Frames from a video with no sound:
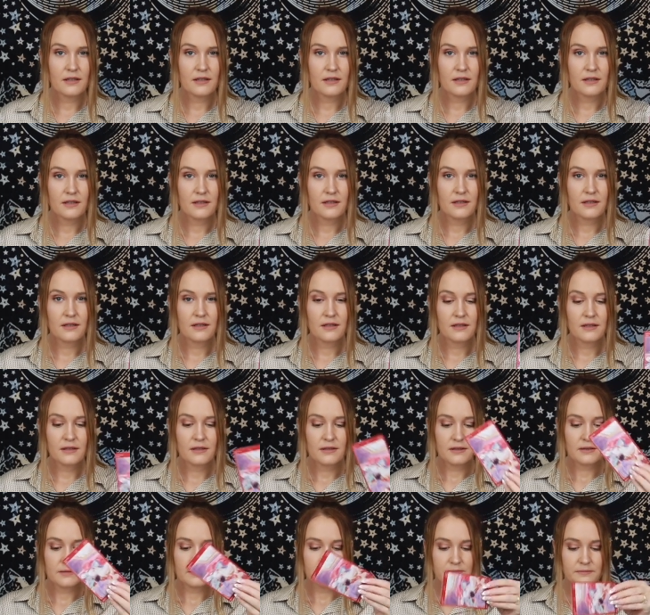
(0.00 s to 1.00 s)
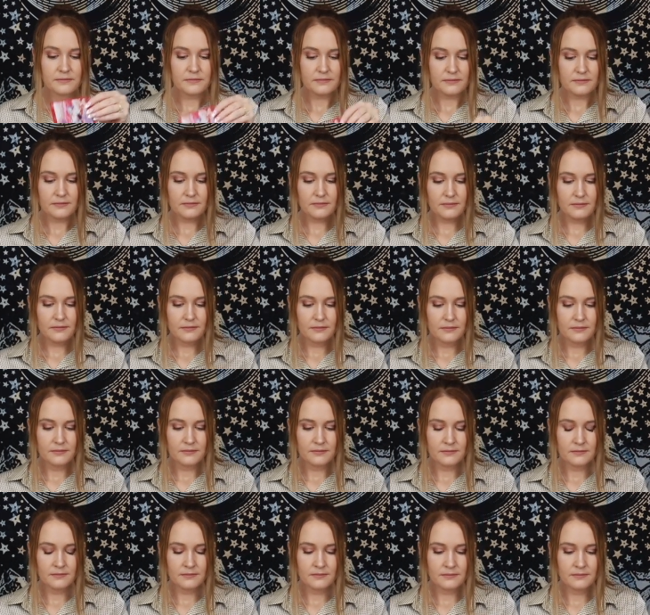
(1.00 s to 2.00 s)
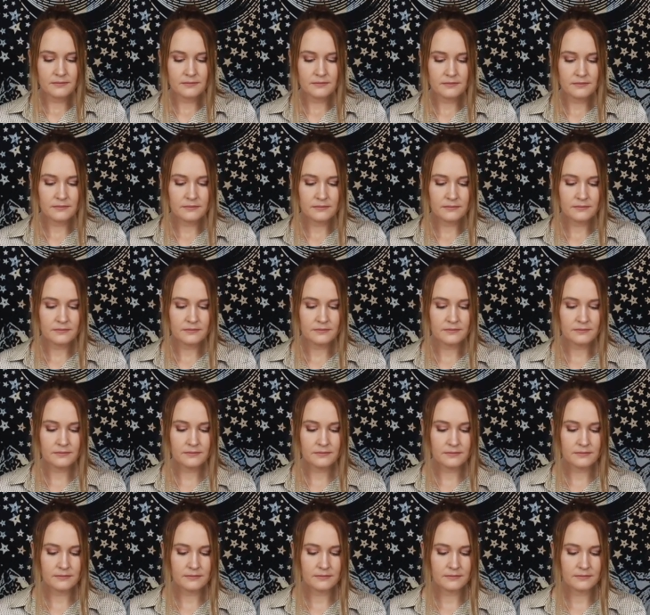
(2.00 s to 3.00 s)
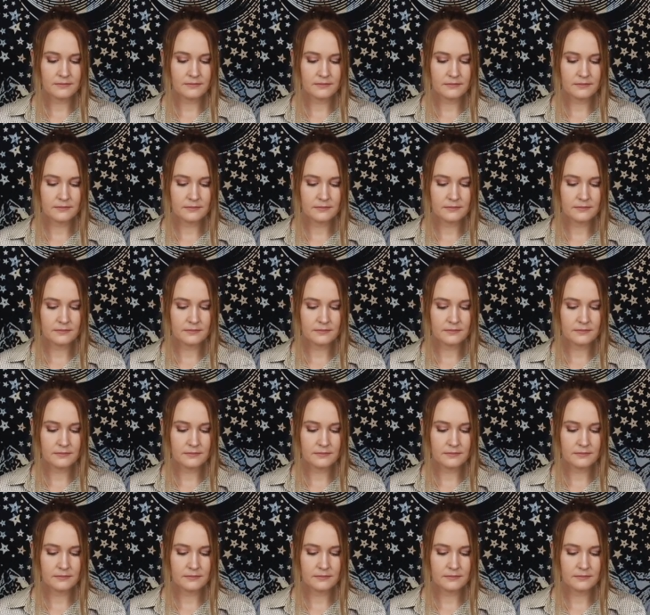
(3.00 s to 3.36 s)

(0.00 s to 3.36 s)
[no speech]